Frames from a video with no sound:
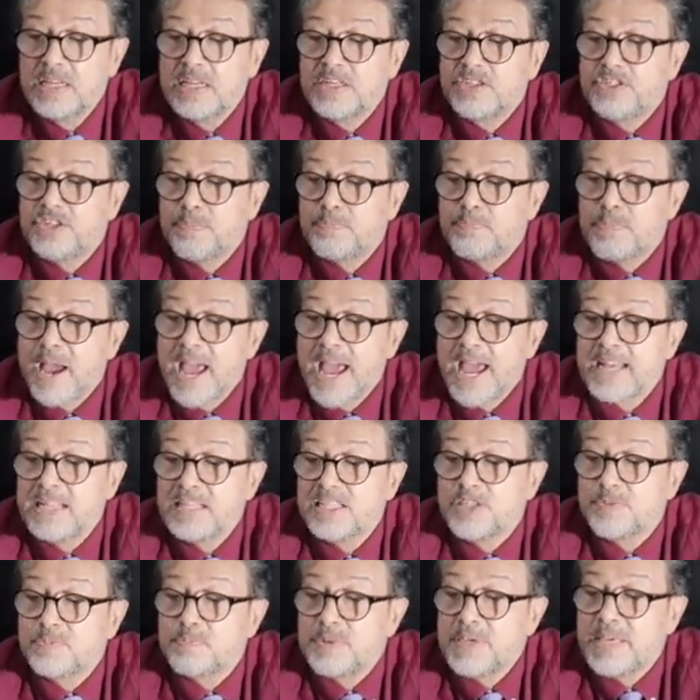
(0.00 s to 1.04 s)

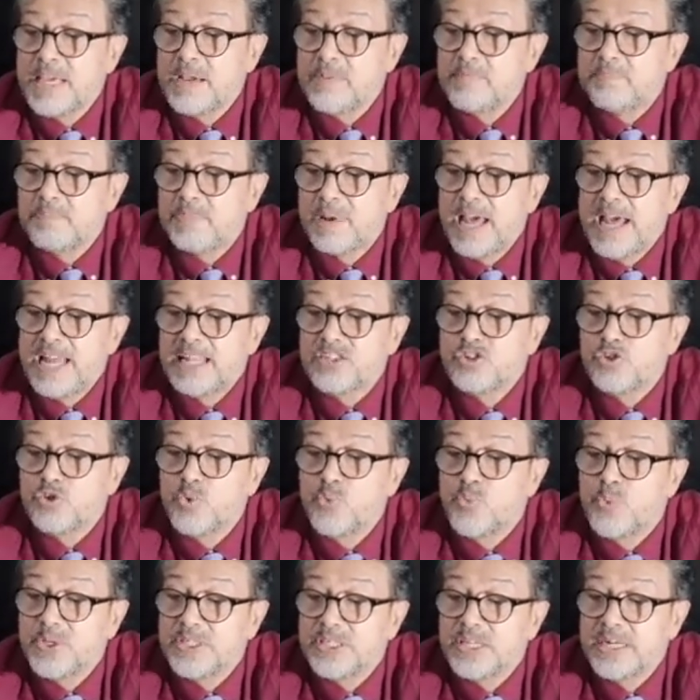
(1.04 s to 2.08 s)
Japan's PM plans to
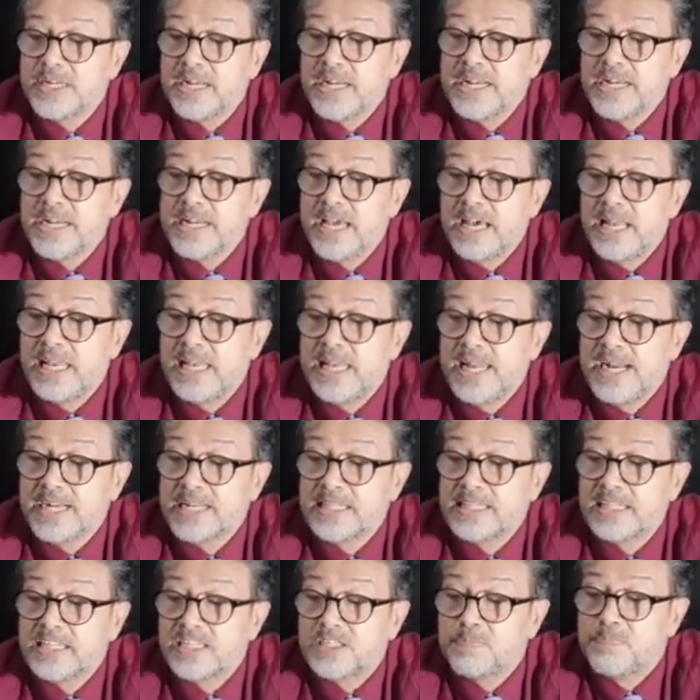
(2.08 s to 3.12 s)
visit India later
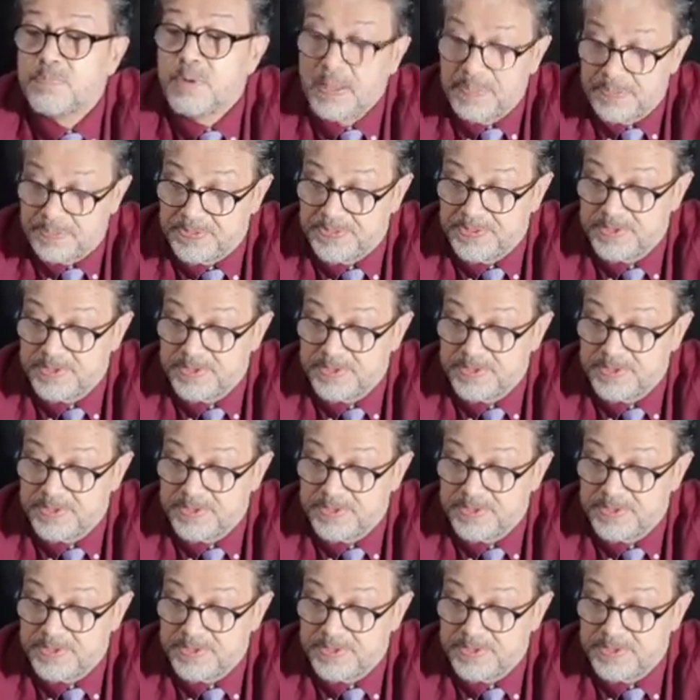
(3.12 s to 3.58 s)
this month.